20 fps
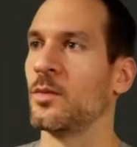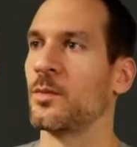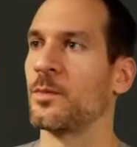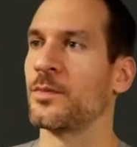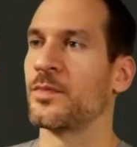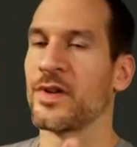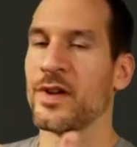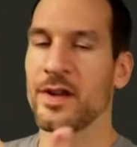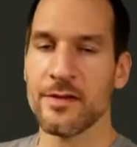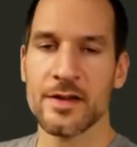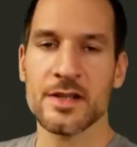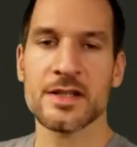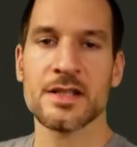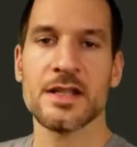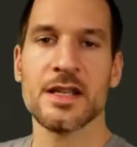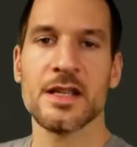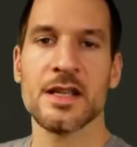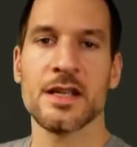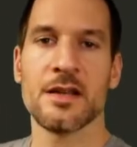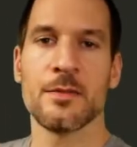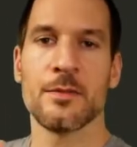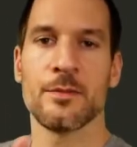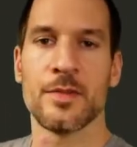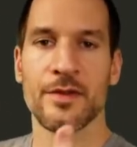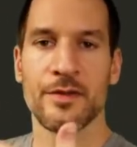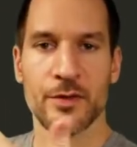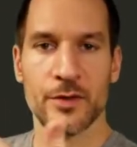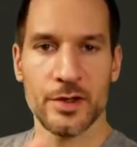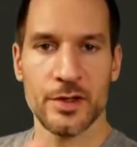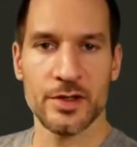previously,
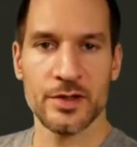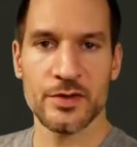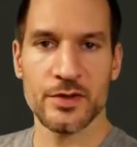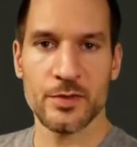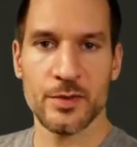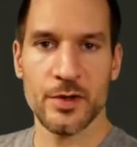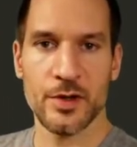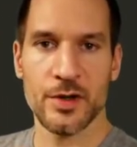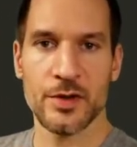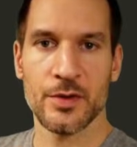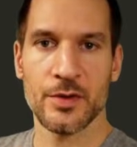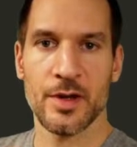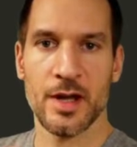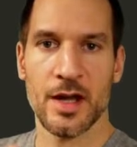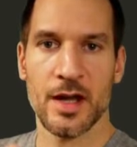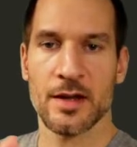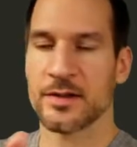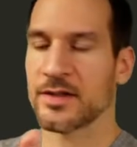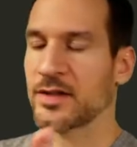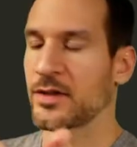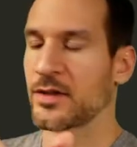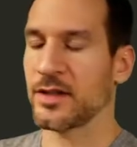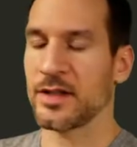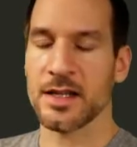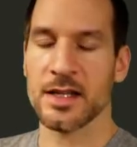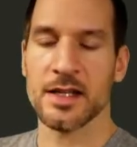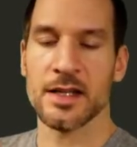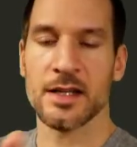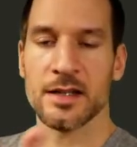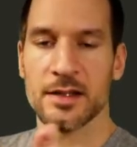before the
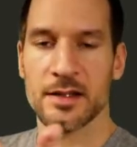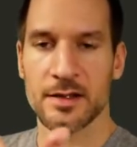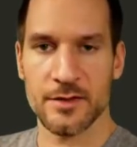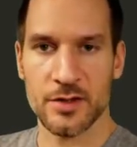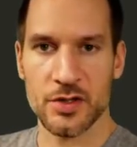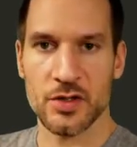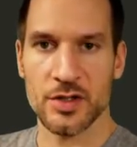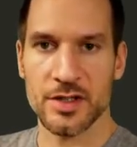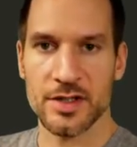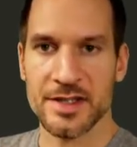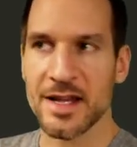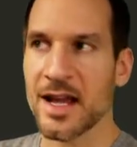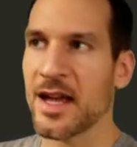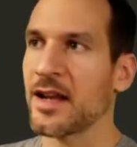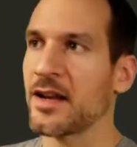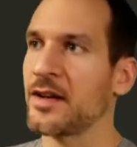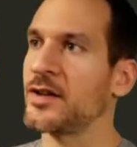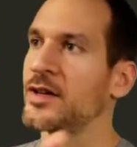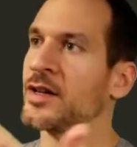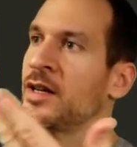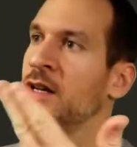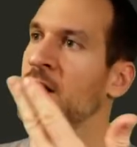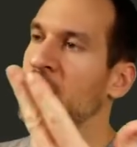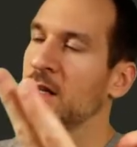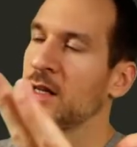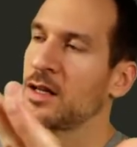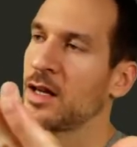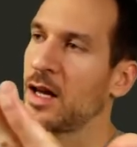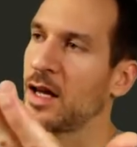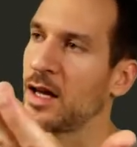the Visual Designer,
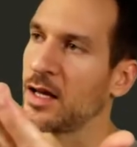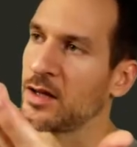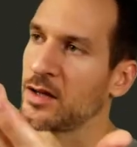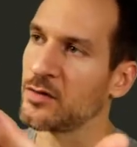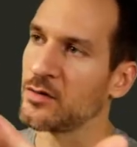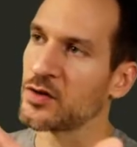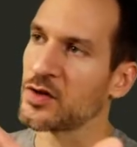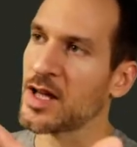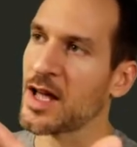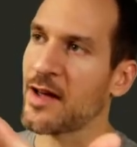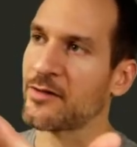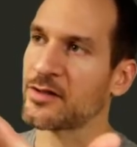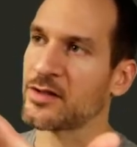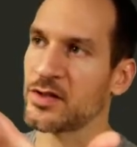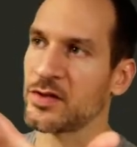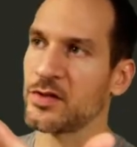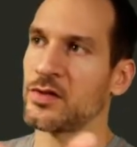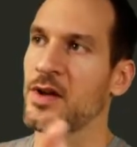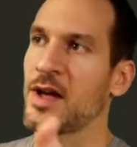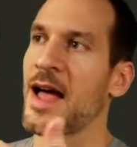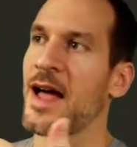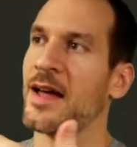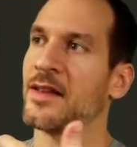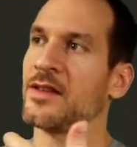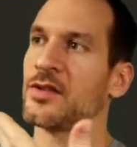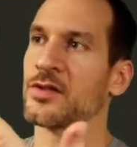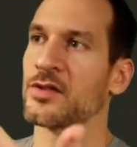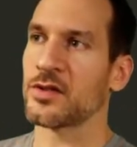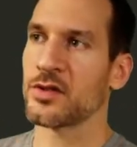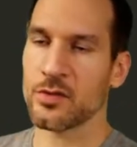you would have to
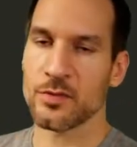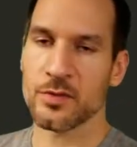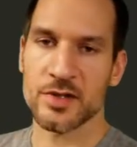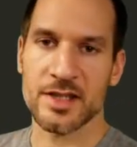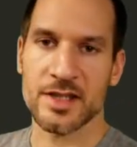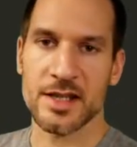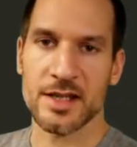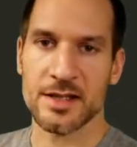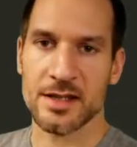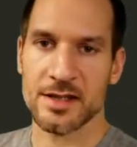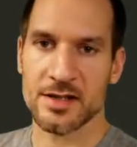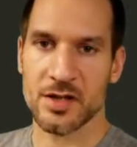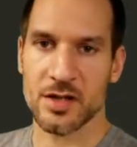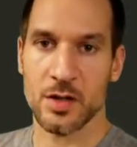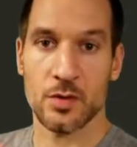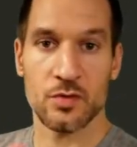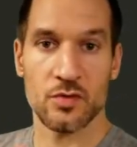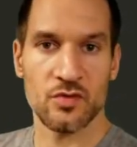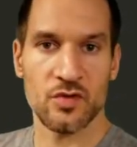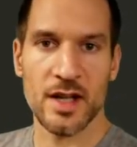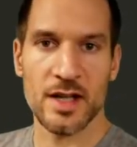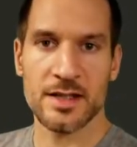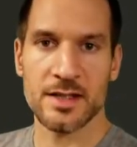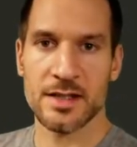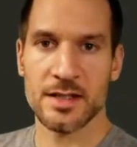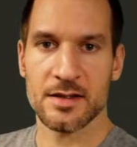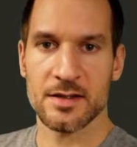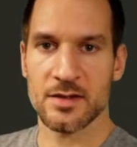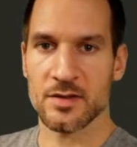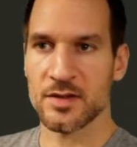add your Turbo CSS code right
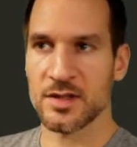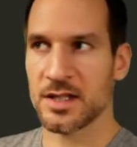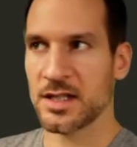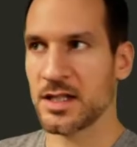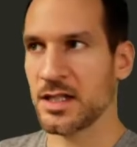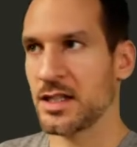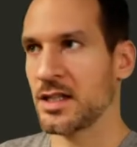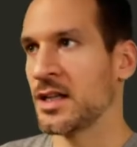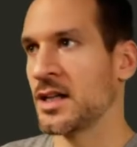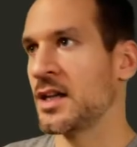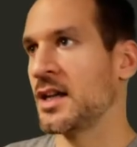into the